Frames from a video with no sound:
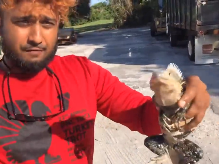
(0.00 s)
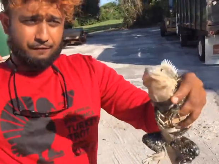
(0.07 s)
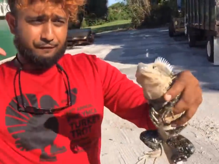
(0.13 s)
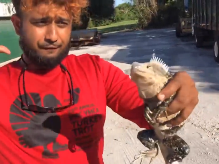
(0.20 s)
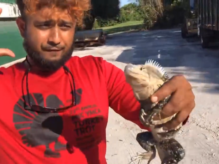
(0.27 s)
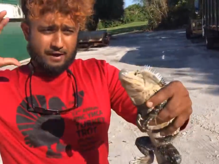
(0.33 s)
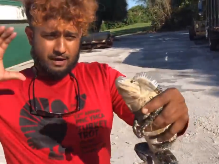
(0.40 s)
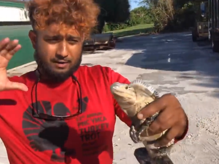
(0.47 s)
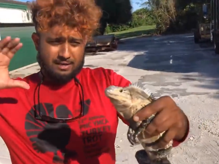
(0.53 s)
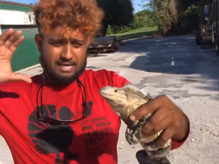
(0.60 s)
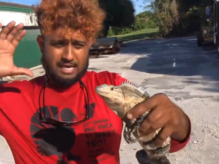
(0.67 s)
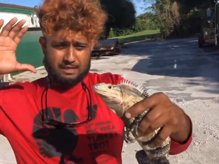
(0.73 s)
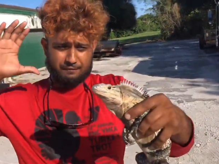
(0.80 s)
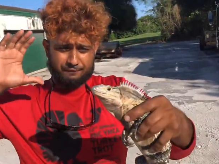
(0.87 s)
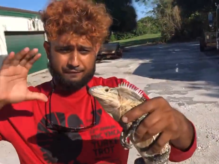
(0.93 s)
very
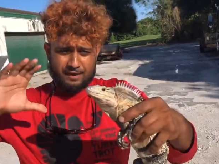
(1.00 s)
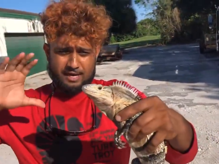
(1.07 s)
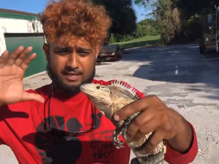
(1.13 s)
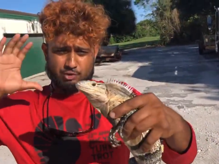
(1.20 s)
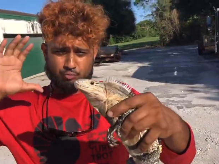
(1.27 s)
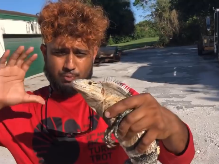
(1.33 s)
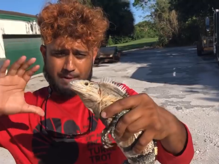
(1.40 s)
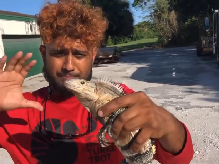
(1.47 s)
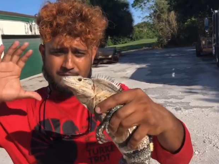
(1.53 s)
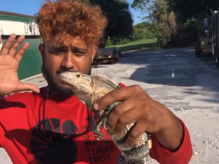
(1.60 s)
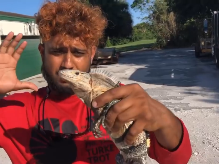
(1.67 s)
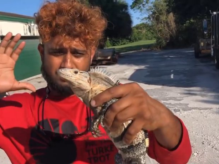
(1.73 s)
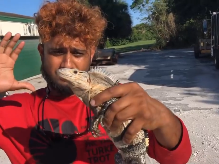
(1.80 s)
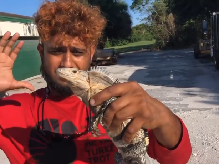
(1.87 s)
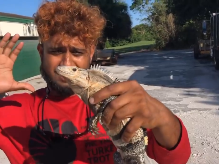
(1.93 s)
advanced
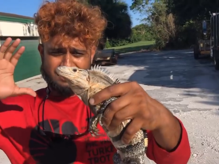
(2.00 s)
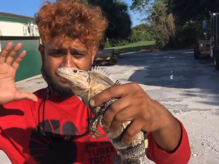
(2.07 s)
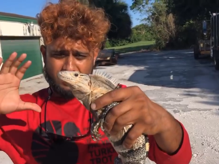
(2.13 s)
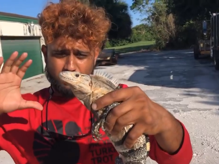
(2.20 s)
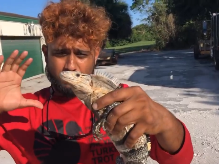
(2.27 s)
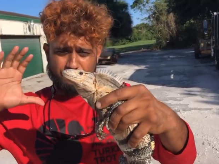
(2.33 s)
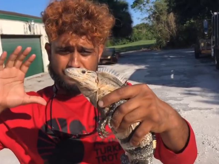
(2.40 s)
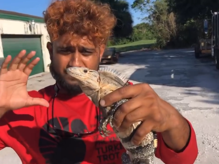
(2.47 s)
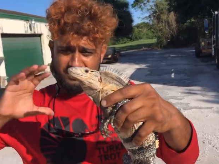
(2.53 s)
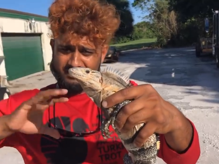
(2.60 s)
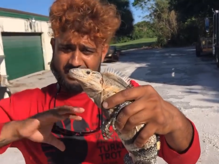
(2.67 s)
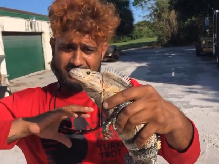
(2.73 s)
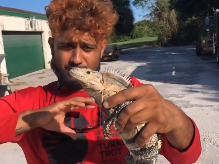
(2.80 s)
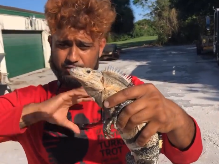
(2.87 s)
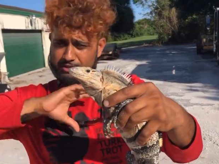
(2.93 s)
reptile to take care of. This is
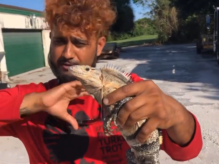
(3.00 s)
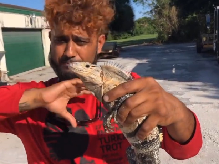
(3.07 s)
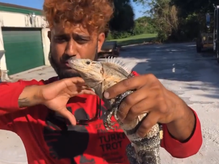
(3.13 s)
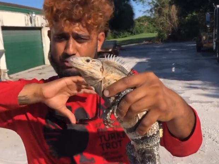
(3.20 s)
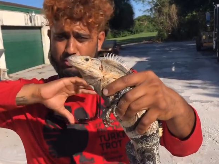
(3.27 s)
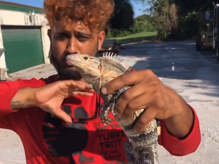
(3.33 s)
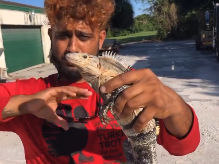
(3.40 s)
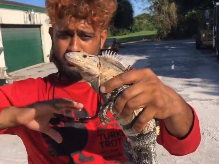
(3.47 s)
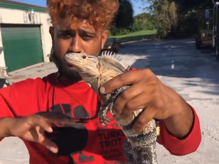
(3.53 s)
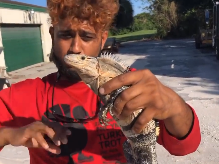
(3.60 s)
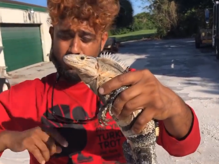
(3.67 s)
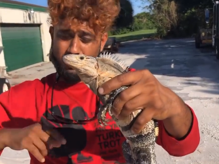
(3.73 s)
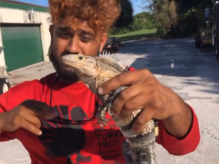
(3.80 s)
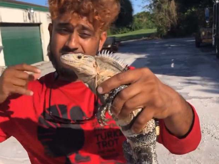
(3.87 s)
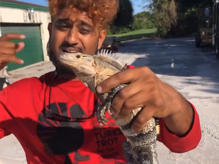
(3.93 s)
not your typical green iguana.